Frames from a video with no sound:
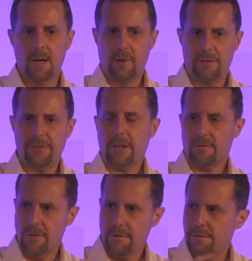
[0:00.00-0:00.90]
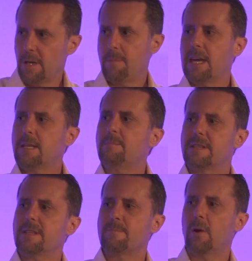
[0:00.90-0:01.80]
but think through the fully baked
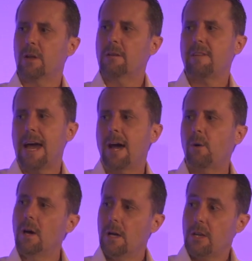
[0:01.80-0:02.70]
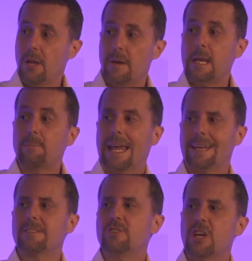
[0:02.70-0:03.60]
business model of how he planned to